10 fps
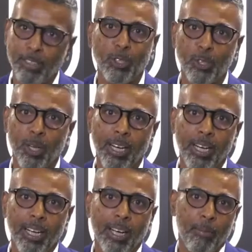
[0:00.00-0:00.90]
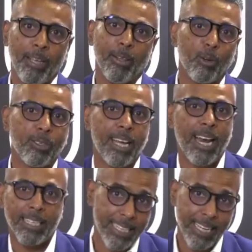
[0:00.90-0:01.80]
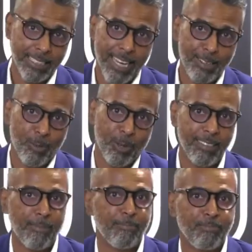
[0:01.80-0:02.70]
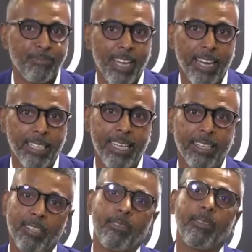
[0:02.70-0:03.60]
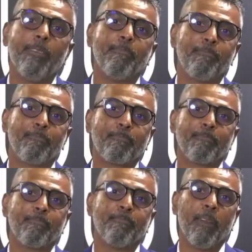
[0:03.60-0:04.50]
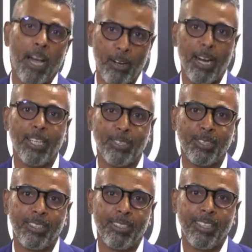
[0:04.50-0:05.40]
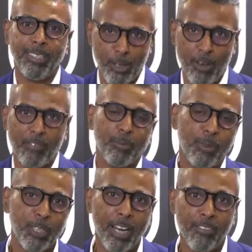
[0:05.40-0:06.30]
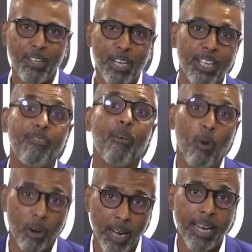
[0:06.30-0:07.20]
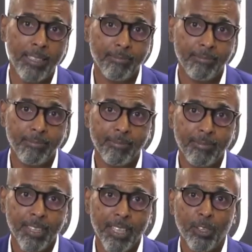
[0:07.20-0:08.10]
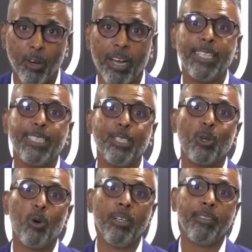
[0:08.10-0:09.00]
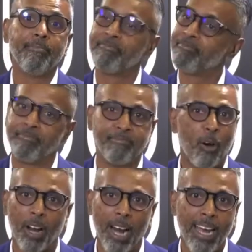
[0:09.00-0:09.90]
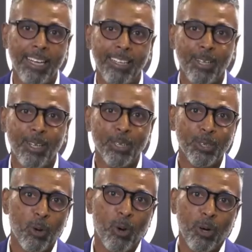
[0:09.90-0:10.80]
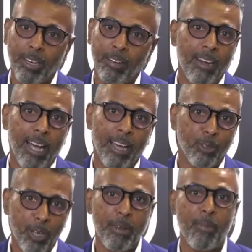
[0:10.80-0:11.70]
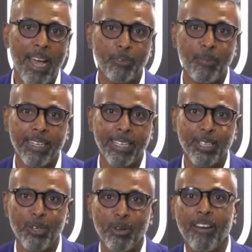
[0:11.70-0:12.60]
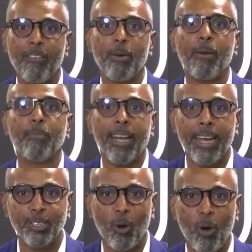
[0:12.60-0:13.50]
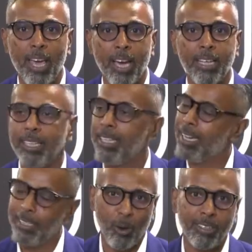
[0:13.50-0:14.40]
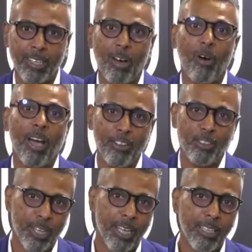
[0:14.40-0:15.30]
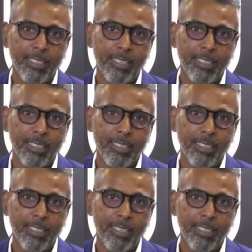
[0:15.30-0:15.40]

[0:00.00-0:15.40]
usual, being the good son, I say, yes, Dad, what's up? And he said, Sakthi, I realize that you have a special affiliation for borderline. Your grades in school, borderline. So, I have to limit my expectation. You will never become the next lawyer, doctor, or engineer.